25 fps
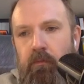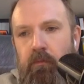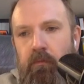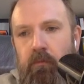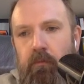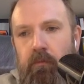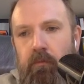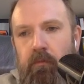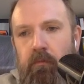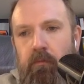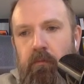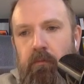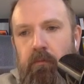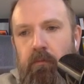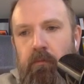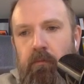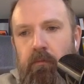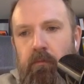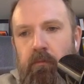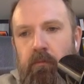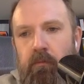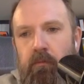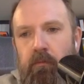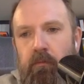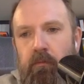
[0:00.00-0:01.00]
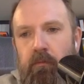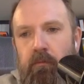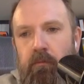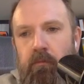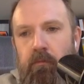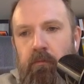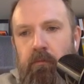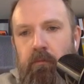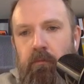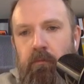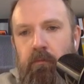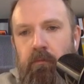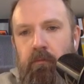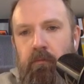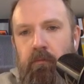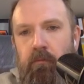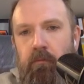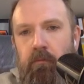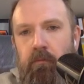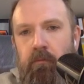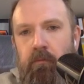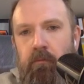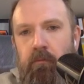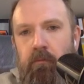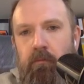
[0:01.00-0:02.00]

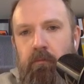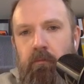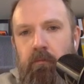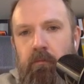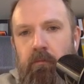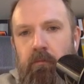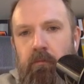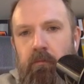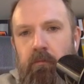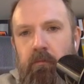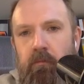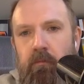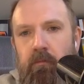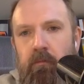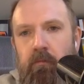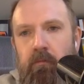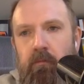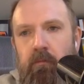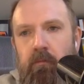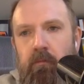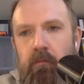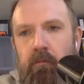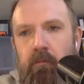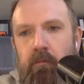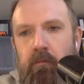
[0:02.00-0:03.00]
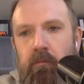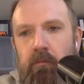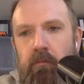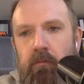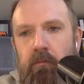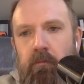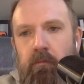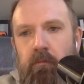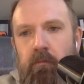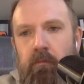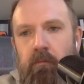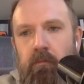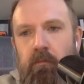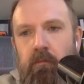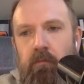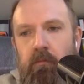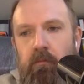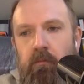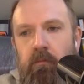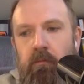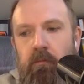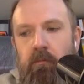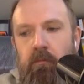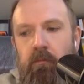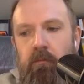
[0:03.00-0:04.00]

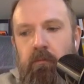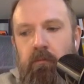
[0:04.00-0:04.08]
No words are spoken by the person on screen.